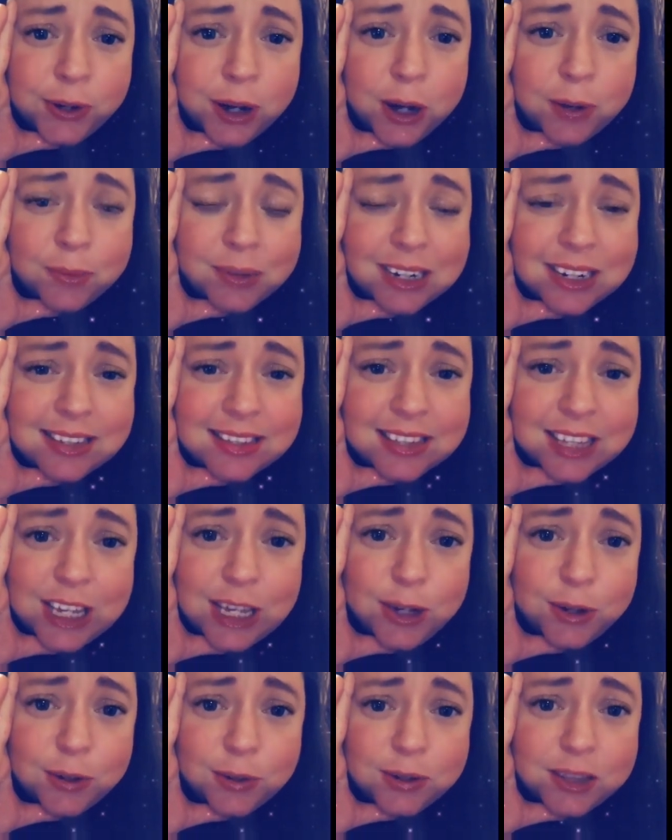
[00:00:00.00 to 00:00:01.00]
I want to see
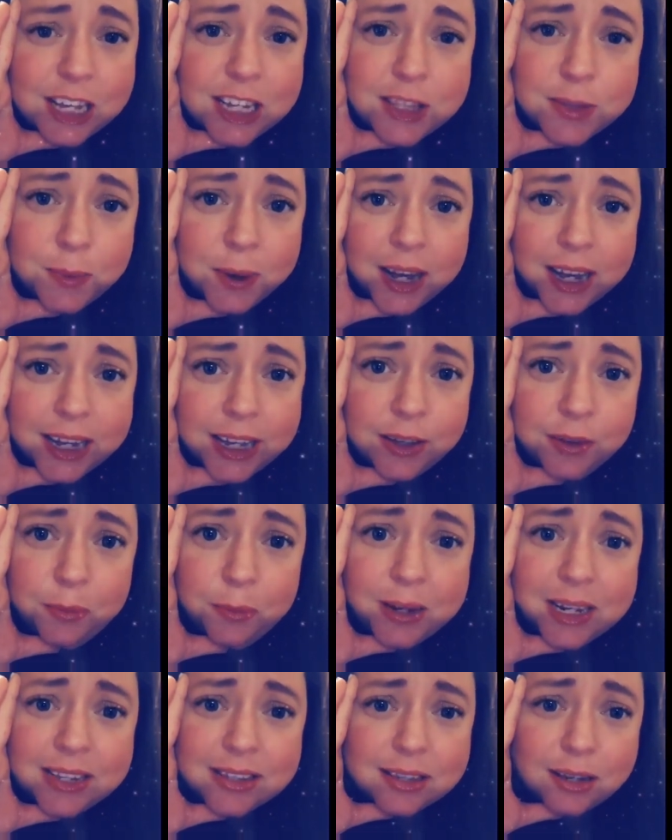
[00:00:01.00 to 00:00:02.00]
you. That's why I killed
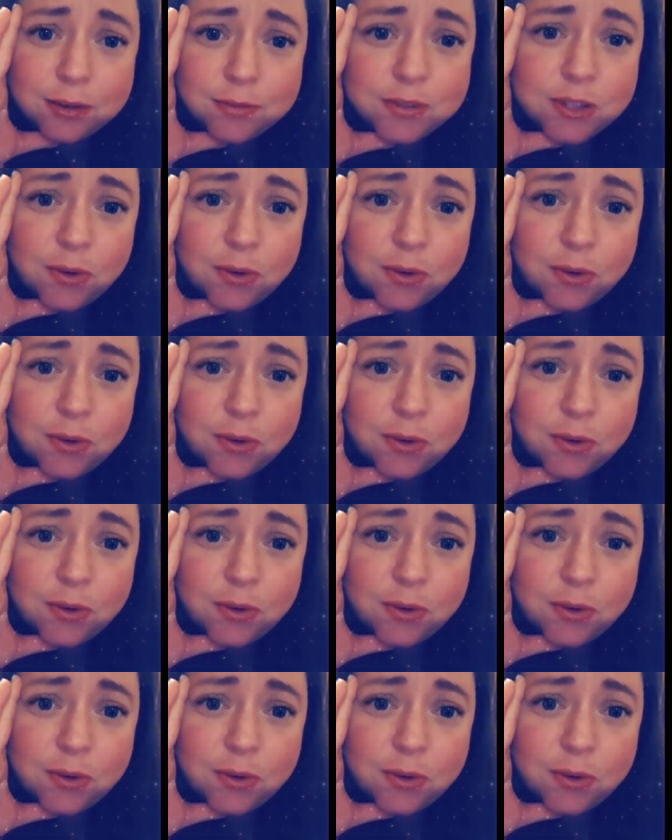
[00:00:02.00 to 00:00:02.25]
myself,